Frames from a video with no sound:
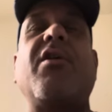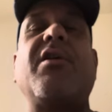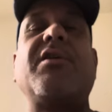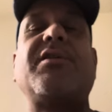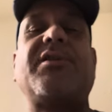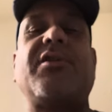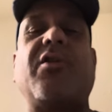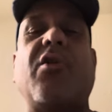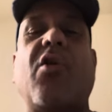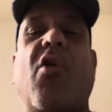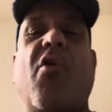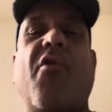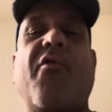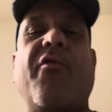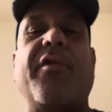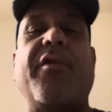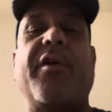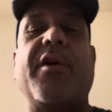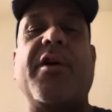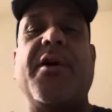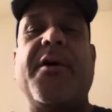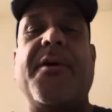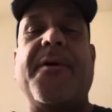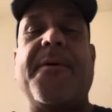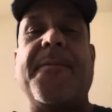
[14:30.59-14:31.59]
us to
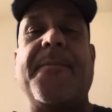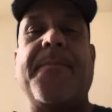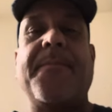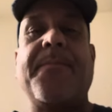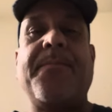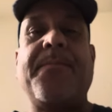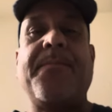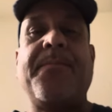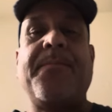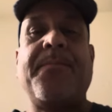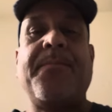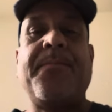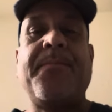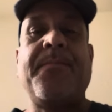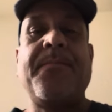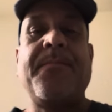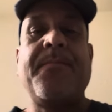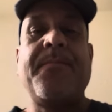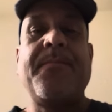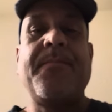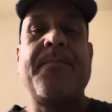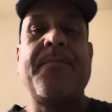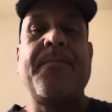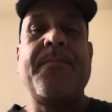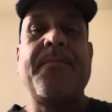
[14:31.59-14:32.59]
overcome.
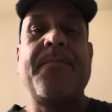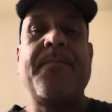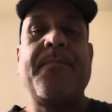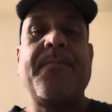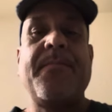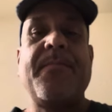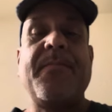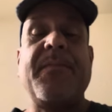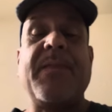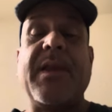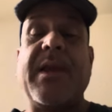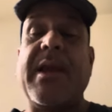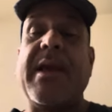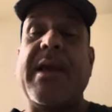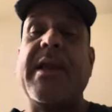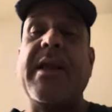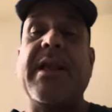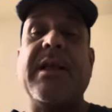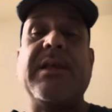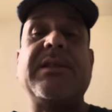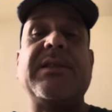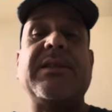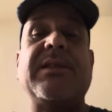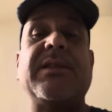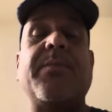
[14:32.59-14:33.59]
And
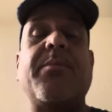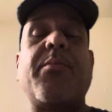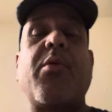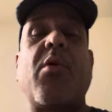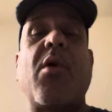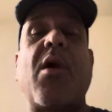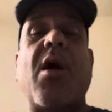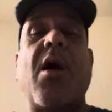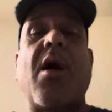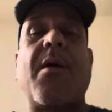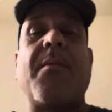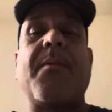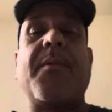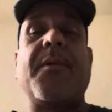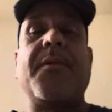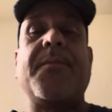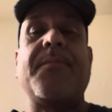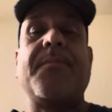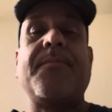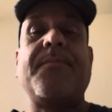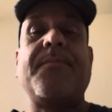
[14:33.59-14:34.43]
this is a problem.